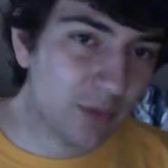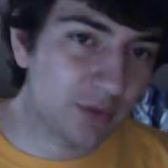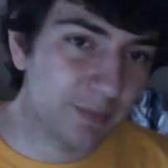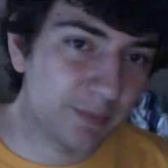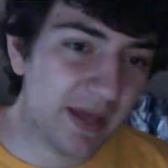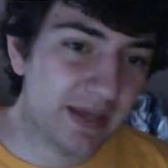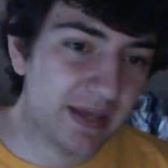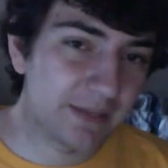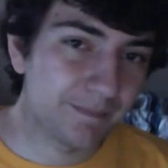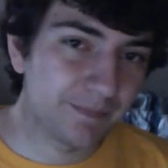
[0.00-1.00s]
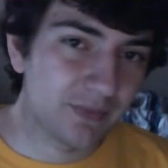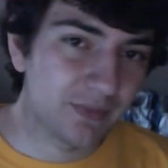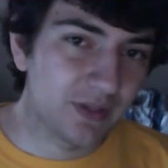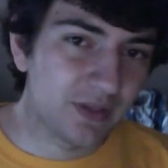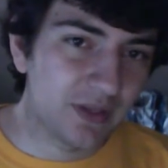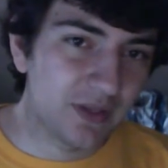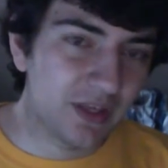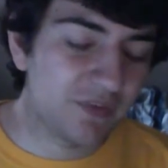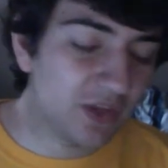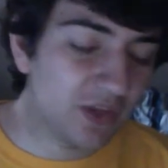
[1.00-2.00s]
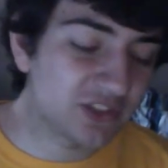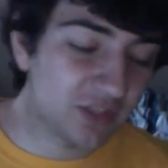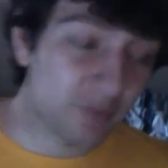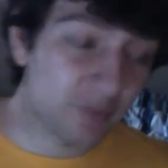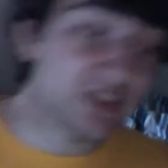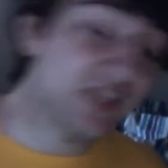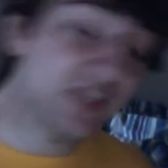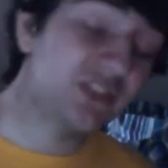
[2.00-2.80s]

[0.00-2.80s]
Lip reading: to pay... If I send off my ticket and say,